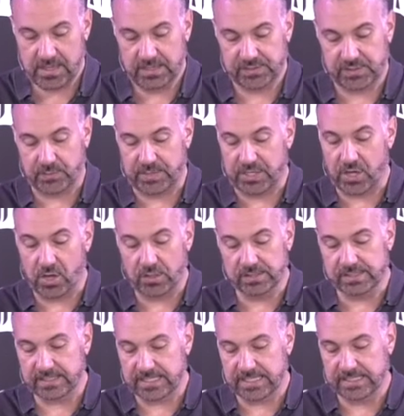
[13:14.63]
So he
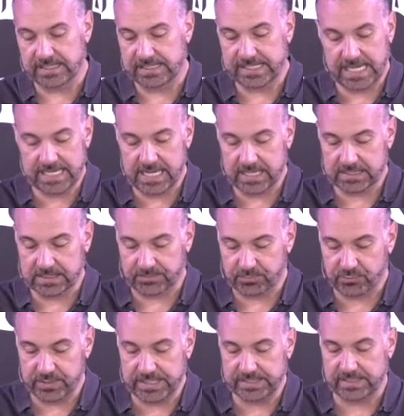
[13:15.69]
calls in Zadok the
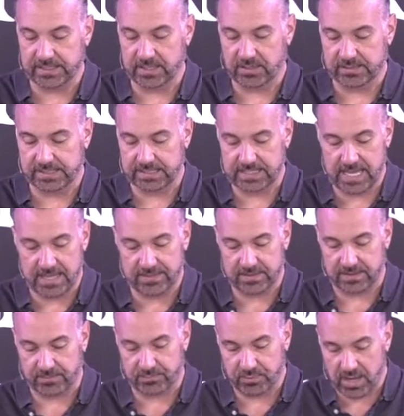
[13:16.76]
priest, he calls in
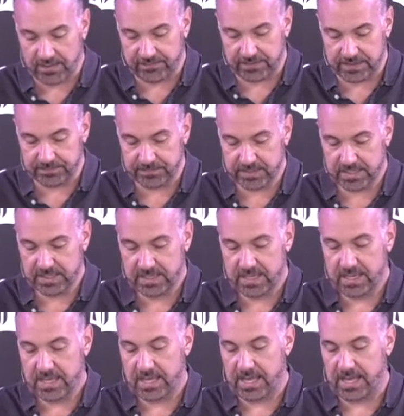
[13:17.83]
Nathan the prophet,
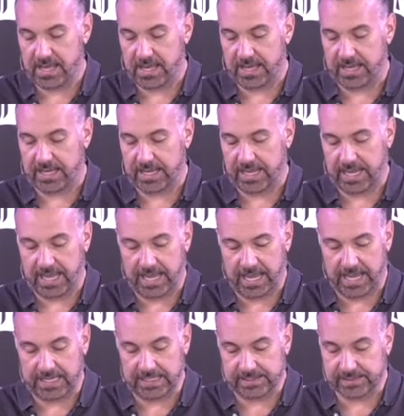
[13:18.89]

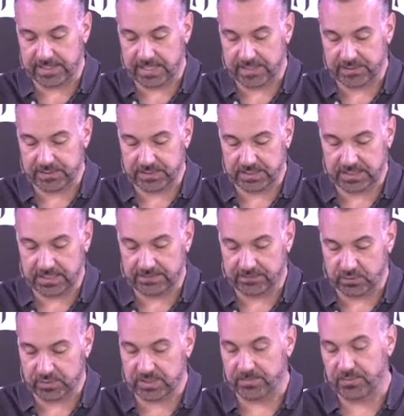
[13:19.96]
and he says in
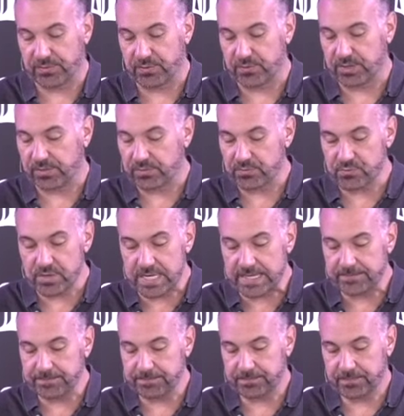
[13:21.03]
verse number
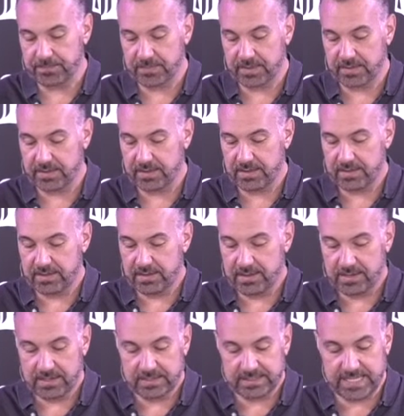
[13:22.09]
33,
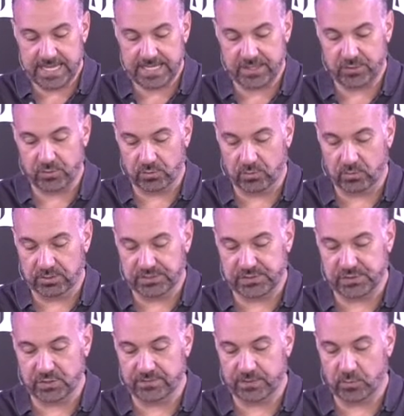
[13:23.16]
"Take your Lord's
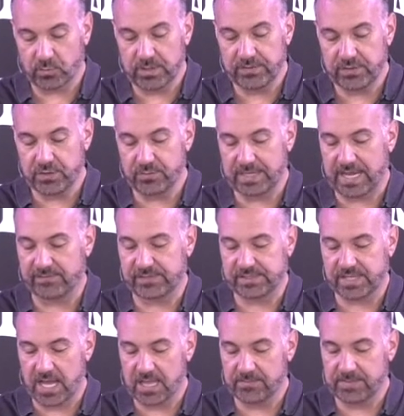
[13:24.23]
servant with you, and have
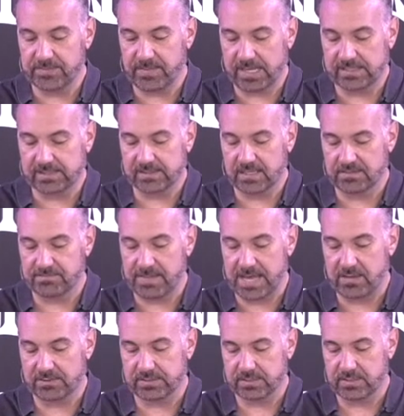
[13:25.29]
Solomon my son
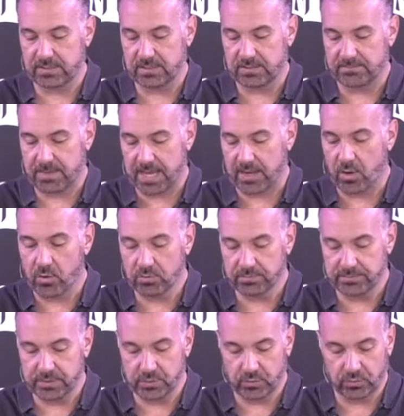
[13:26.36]
mount my own
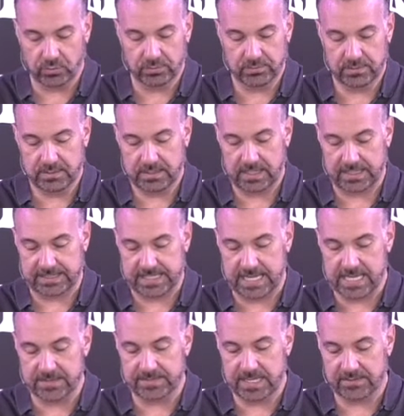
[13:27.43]
mule, and
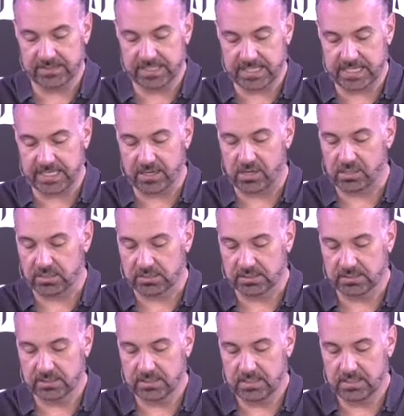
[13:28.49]
take him down to Gihon.